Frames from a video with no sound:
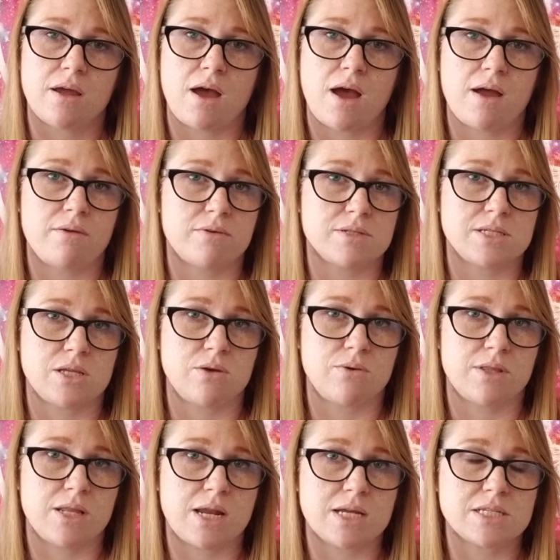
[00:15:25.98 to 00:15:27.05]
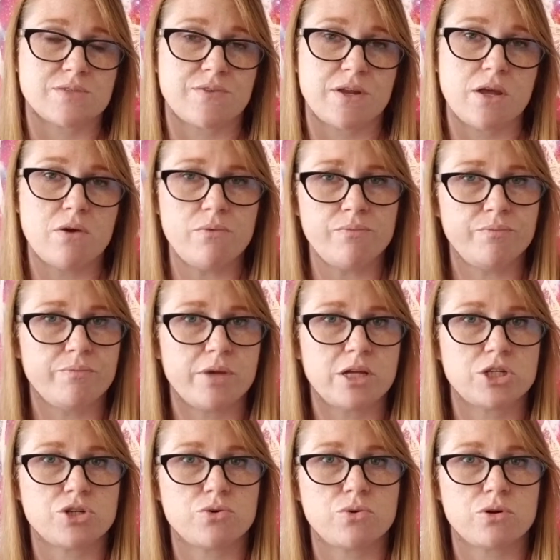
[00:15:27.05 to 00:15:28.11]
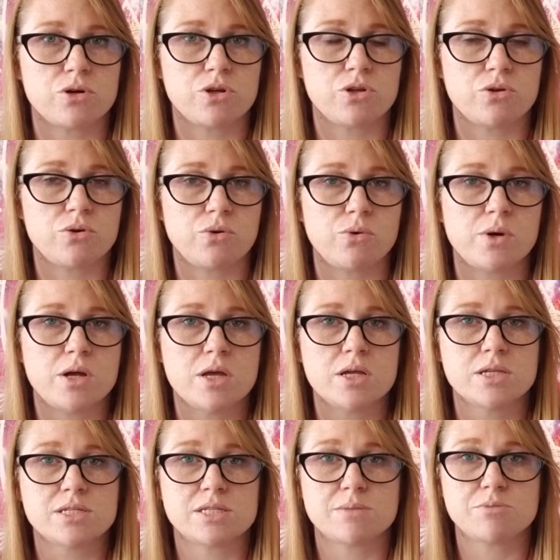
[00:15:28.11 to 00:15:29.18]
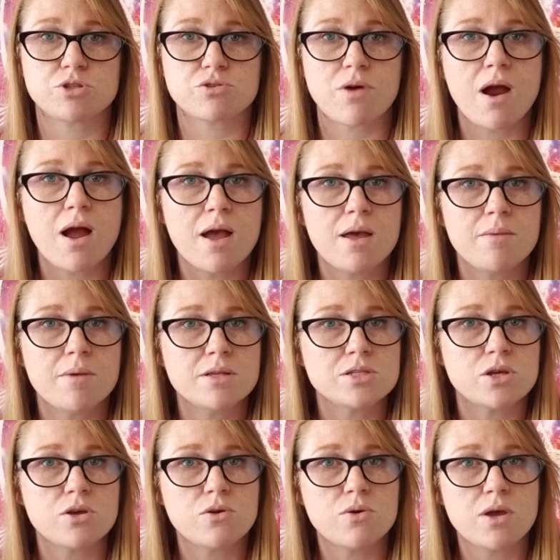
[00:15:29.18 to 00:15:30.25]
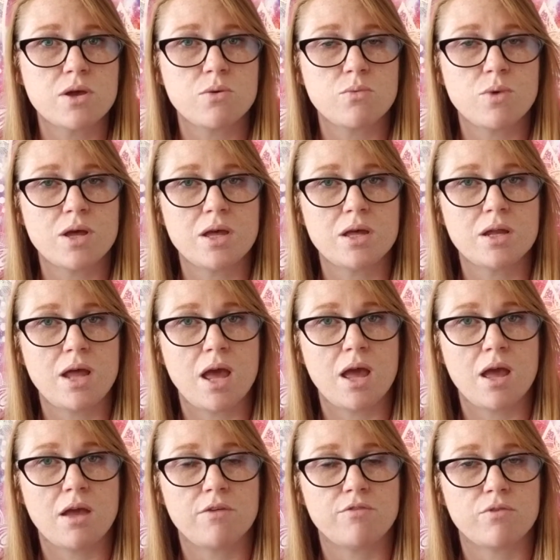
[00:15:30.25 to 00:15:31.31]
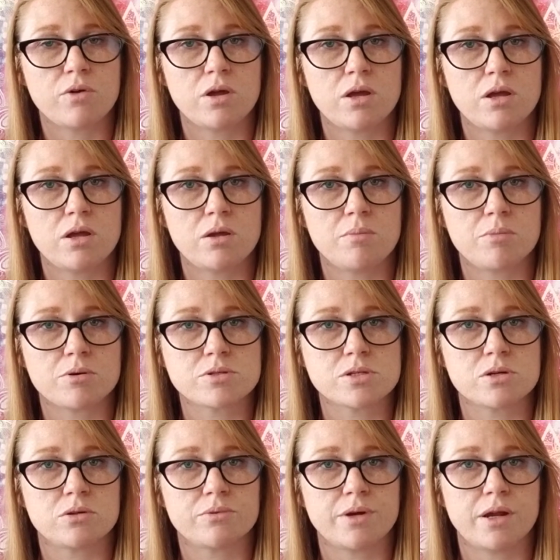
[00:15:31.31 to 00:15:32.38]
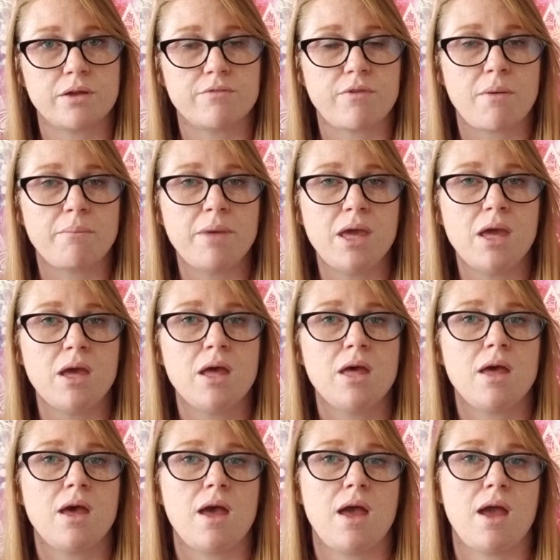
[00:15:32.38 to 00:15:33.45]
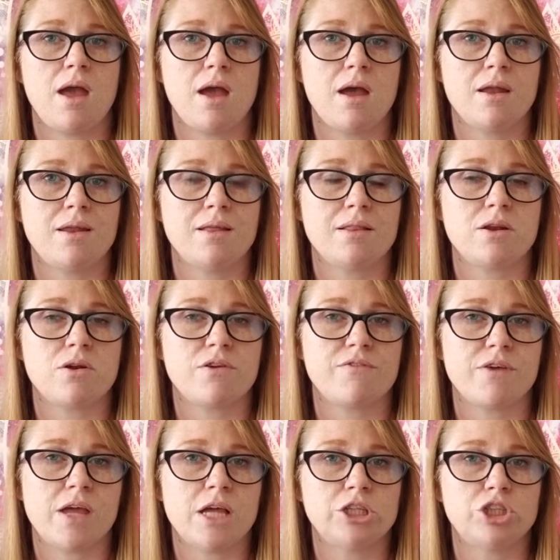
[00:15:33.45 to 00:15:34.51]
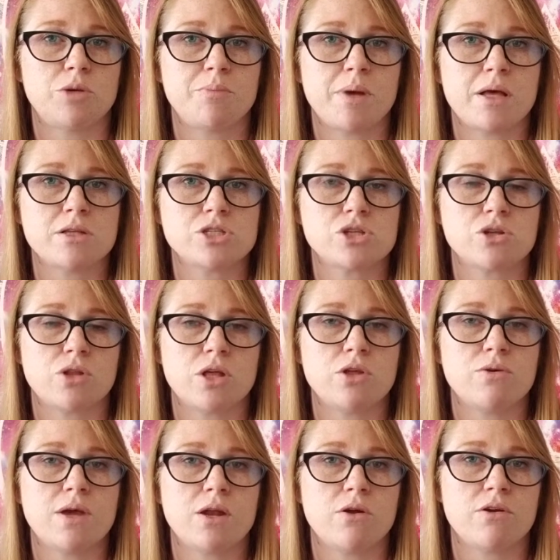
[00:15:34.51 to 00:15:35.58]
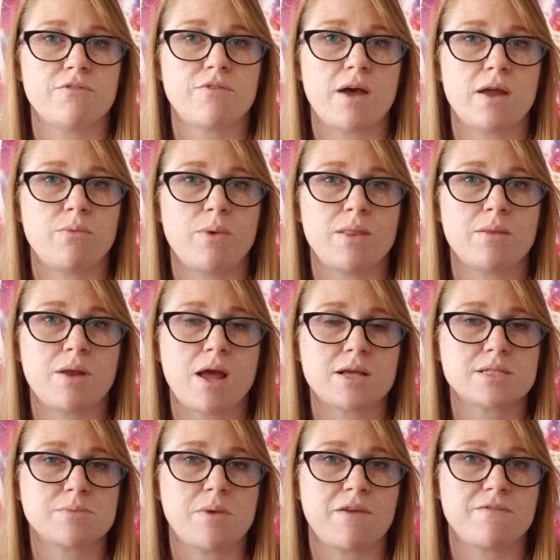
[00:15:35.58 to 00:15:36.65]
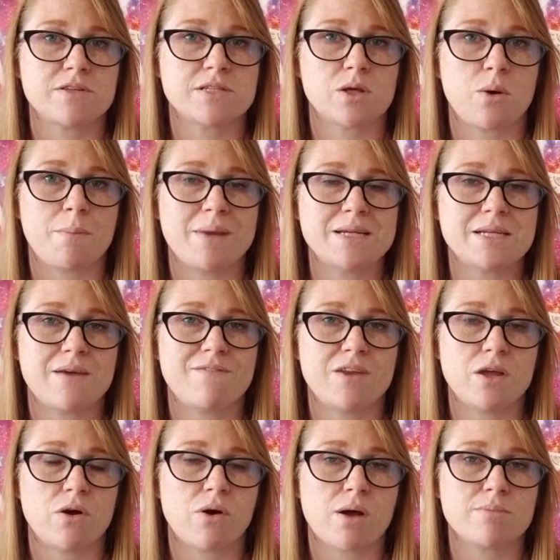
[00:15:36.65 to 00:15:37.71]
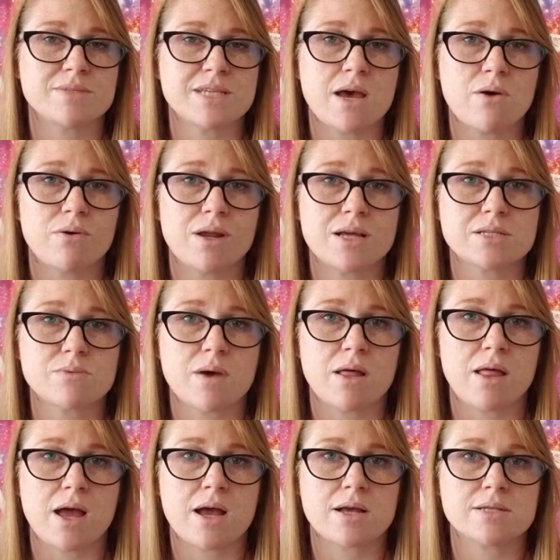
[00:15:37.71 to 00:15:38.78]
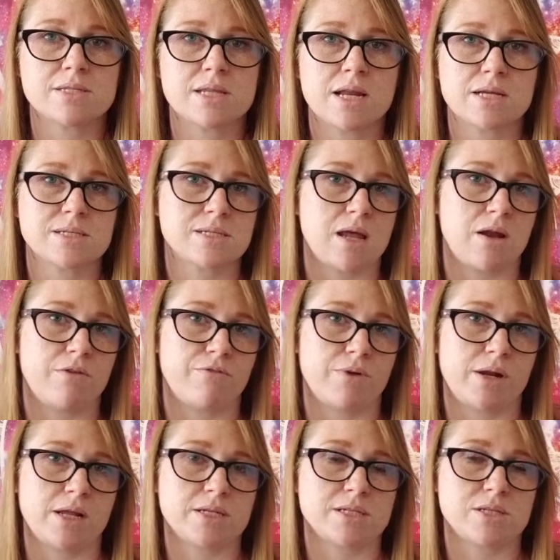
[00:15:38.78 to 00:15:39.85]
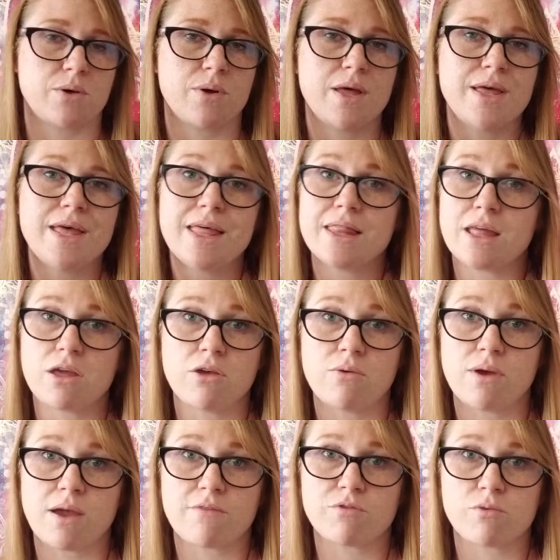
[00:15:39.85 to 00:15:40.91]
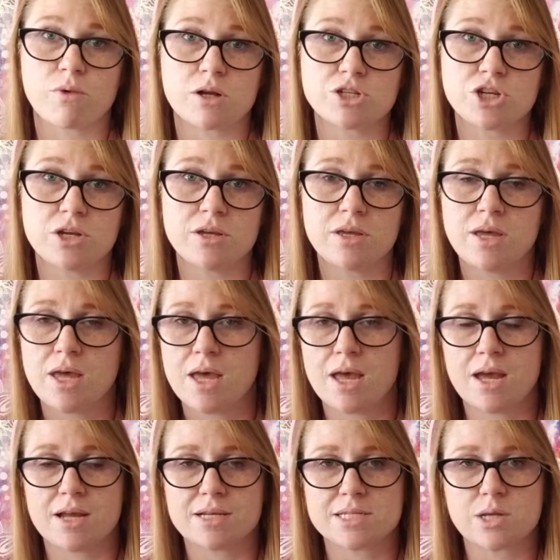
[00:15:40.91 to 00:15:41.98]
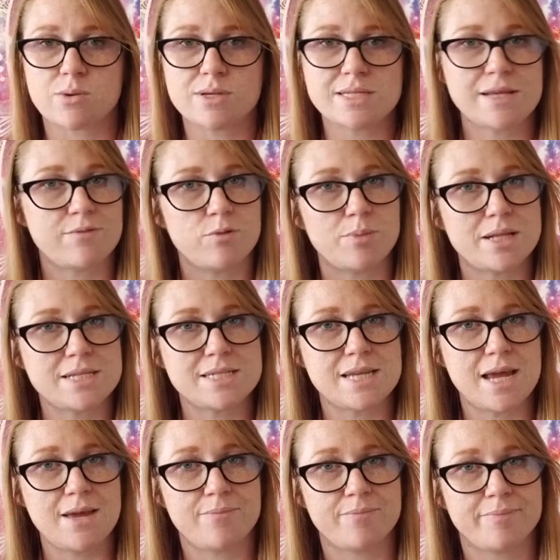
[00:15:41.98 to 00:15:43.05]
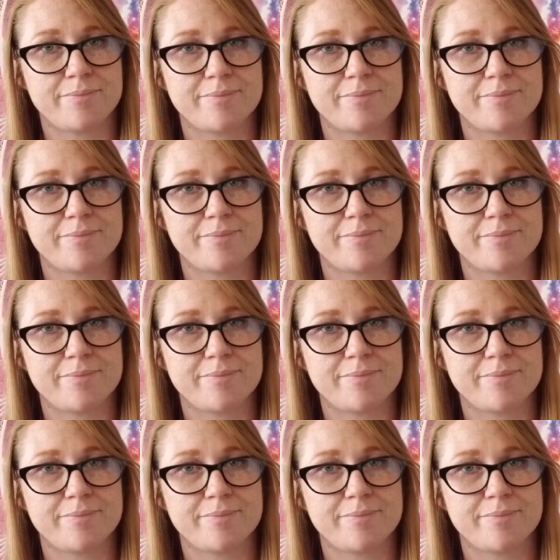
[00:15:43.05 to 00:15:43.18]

I will see you in the next video. Make sure you subscribe so you can win a free personal reading from me, and hit the notification bell so that you get notified when the next Metaphysical Monday video comes out, as well as the next set of readings. So thank you again for watching, and as always, have a blessed day.